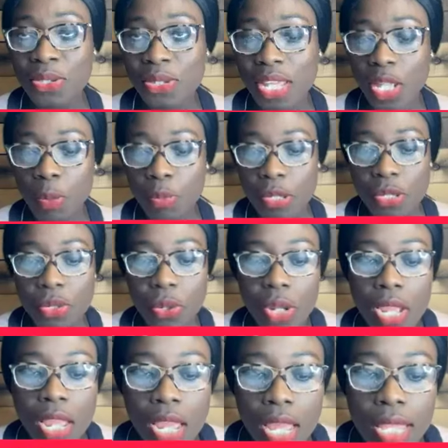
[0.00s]
to help you. So
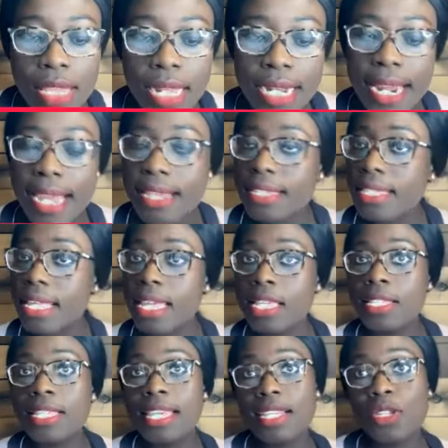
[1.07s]
the next thing
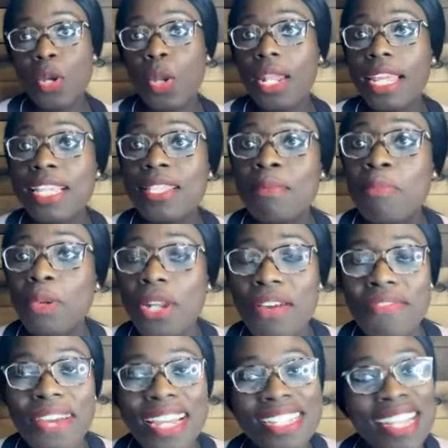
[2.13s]
is, yes, collect the
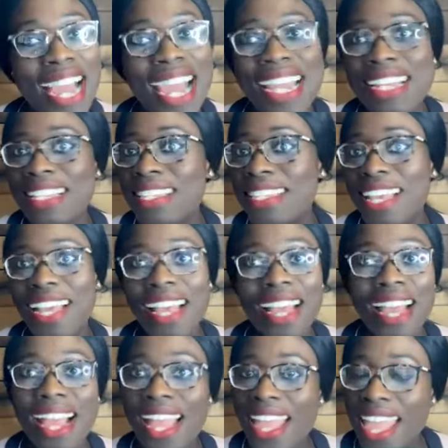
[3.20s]
bona fides, guys.
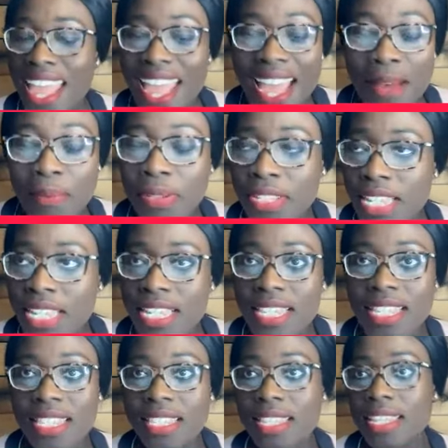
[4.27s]

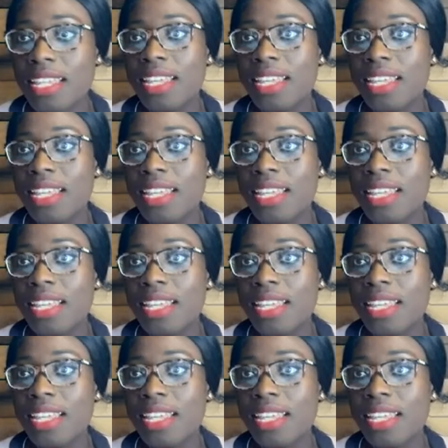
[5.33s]
Please.